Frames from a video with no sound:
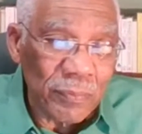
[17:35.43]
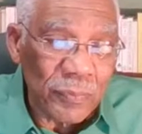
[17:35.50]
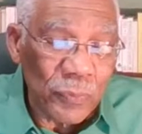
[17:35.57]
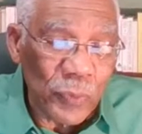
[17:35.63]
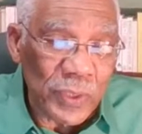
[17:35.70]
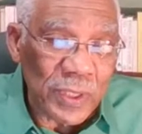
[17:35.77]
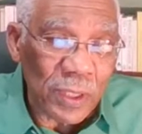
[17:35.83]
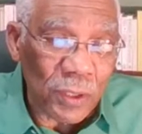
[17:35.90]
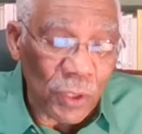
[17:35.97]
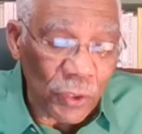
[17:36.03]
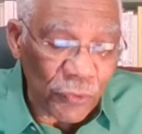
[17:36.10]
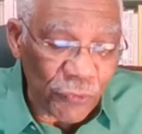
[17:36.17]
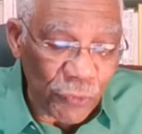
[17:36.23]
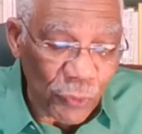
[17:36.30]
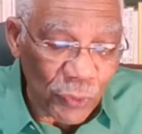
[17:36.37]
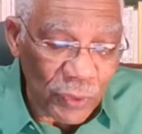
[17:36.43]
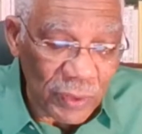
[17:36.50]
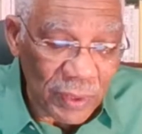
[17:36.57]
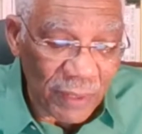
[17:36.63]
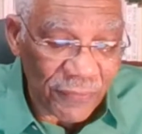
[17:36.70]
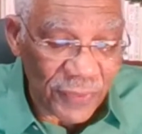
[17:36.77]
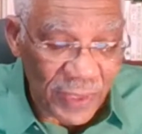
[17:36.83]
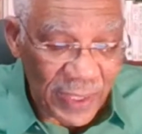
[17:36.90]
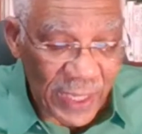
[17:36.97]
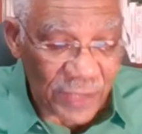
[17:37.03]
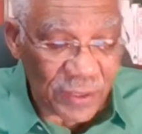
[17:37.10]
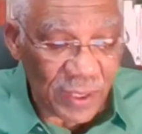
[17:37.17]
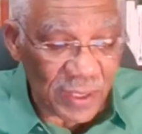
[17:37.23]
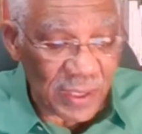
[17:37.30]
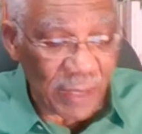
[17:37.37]
was in control of the
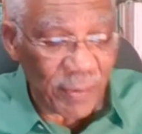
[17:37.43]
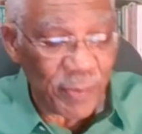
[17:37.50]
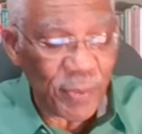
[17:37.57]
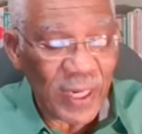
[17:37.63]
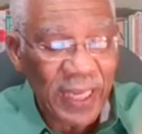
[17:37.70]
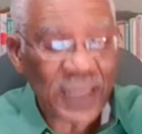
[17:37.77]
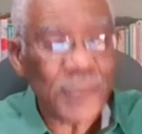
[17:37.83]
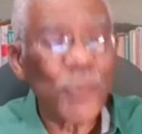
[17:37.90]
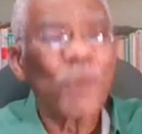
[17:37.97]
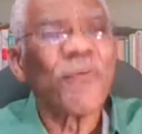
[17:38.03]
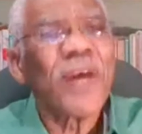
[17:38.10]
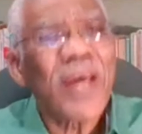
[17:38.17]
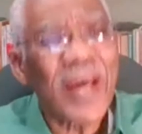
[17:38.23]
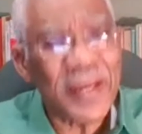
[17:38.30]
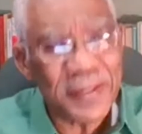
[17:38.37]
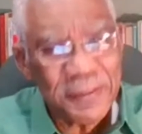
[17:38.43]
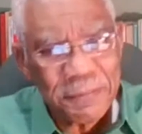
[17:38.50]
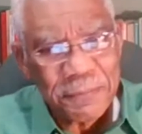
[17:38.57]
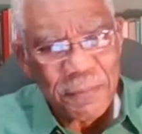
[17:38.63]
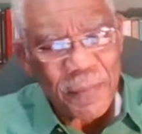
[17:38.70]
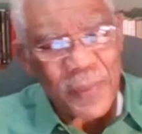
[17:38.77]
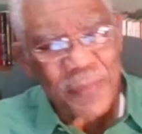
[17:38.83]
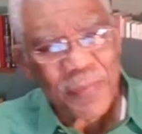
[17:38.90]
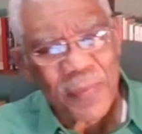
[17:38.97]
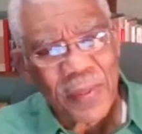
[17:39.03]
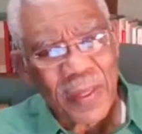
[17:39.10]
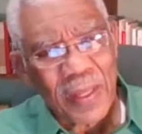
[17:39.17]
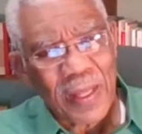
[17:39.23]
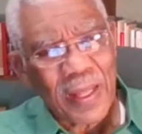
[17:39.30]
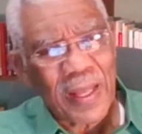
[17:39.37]
National Assembly. But let's move ahead.
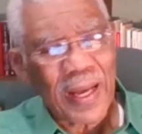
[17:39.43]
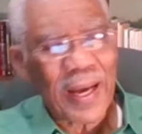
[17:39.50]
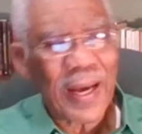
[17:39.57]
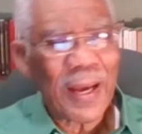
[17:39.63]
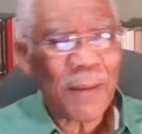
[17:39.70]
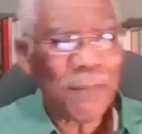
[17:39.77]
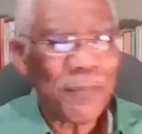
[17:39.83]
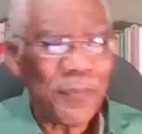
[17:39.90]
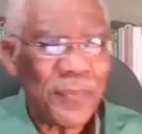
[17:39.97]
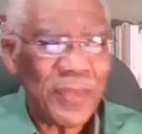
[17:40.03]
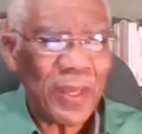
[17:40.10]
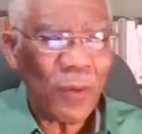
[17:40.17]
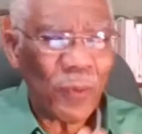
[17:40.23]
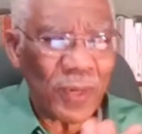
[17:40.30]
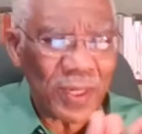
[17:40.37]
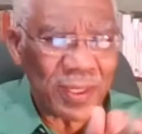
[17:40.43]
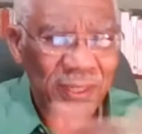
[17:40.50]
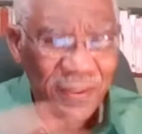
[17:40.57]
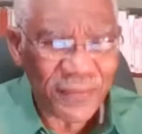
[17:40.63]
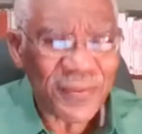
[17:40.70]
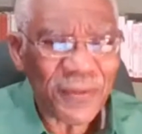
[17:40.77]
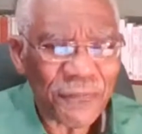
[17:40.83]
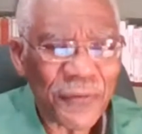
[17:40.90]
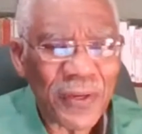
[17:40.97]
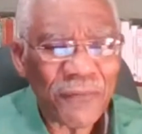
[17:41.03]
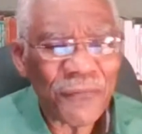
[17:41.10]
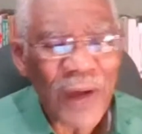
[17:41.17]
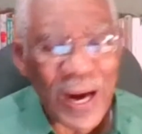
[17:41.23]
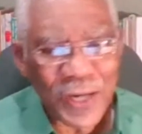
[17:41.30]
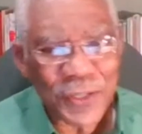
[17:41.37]
There were different
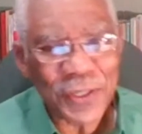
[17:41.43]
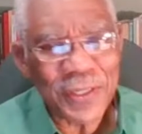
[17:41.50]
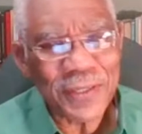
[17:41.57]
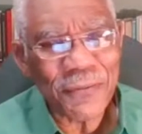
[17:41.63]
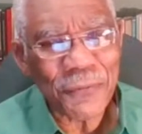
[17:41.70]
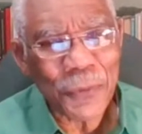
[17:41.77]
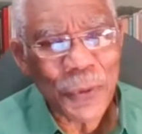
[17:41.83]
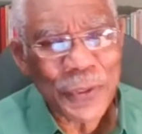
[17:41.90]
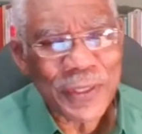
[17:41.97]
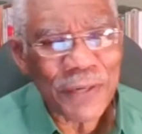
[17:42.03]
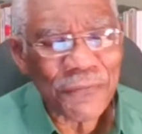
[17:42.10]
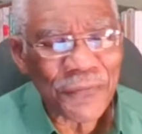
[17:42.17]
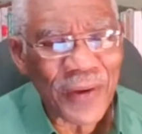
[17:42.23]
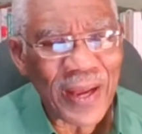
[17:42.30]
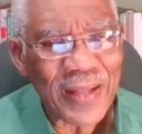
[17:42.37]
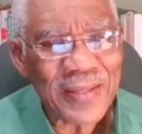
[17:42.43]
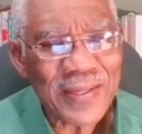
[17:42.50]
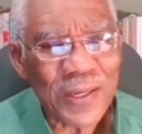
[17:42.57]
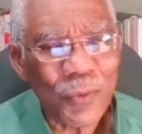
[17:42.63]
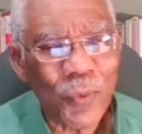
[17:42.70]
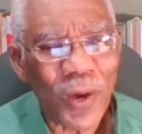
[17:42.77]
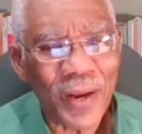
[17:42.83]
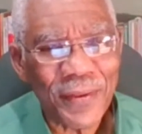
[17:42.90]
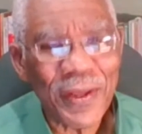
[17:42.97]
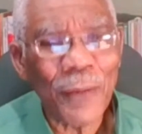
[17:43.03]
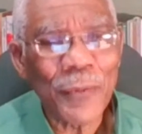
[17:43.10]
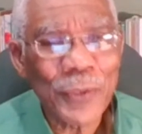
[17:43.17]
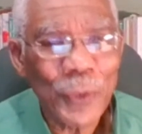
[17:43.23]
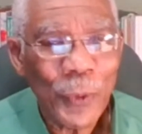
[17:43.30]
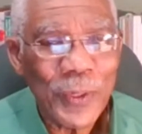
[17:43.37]
factions, of course, in France, and one of them
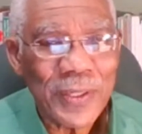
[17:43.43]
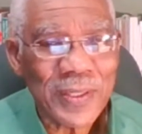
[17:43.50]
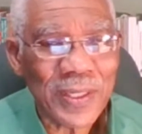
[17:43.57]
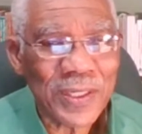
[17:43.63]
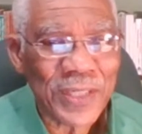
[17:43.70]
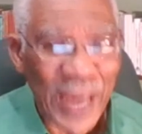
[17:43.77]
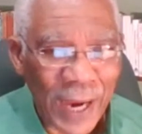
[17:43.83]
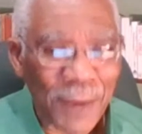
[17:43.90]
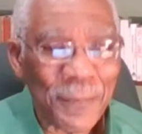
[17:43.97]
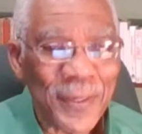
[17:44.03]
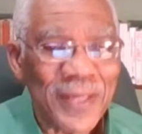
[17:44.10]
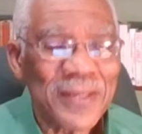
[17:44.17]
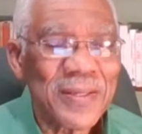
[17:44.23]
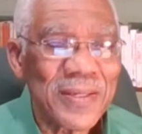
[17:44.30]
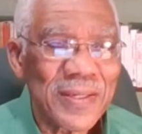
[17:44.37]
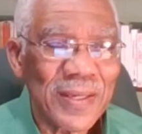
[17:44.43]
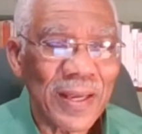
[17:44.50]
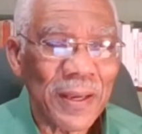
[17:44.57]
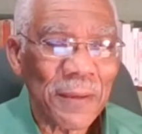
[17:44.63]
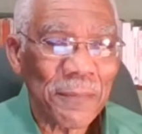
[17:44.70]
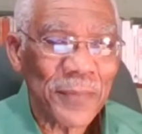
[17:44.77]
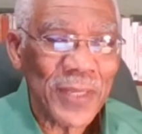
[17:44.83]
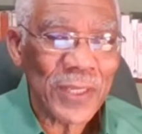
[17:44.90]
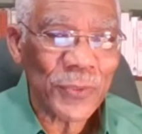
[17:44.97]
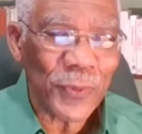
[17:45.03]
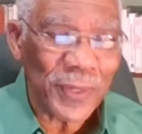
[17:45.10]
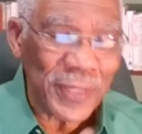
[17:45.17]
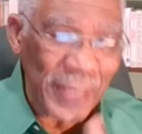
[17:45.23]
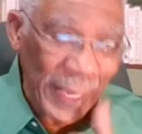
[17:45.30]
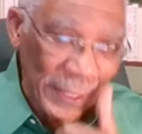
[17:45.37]
was known as the Jacobins. These were
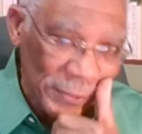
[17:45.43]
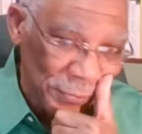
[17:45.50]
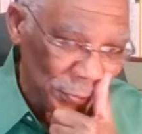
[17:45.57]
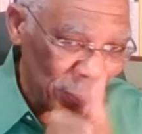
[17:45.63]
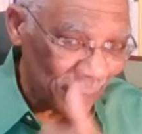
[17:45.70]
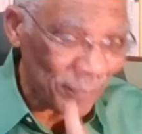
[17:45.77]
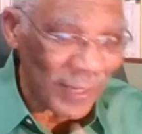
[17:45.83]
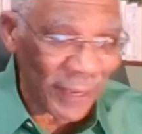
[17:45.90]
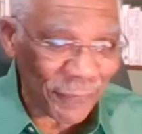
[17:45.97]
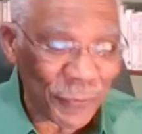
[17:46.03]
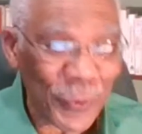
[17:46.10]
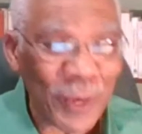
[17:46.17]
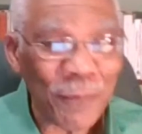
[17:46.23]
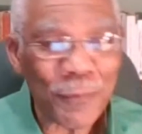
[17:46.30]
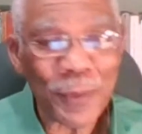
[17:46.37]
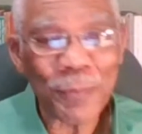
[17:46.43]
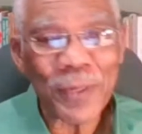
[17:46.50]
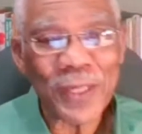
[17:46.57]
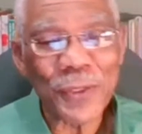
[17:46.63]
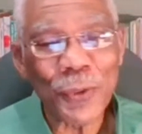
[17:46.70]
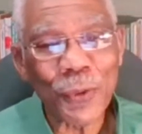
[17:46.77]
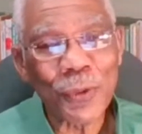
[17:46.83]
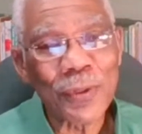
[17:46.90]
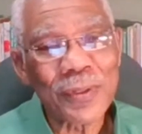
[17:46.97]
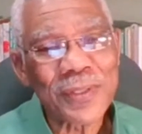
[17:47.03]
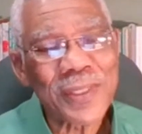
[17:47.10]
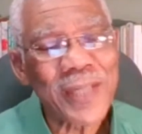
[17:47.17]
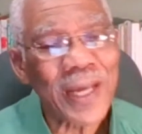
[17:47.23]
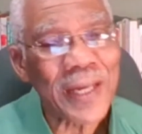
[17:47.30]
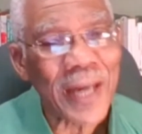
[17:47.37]
the extreme left-wing people.
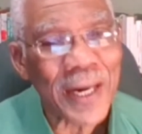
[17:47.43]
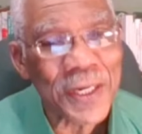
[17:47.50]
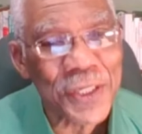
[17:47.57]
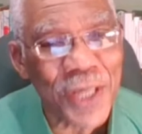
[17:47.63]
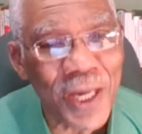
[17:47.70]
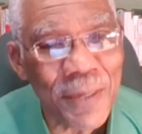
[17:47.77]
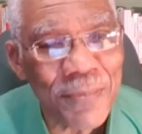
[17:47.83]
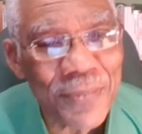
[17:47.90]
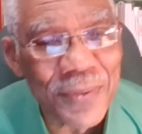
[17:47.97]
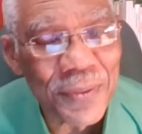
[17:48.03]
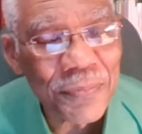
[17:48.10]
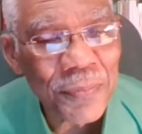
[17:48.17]
C.L.R. James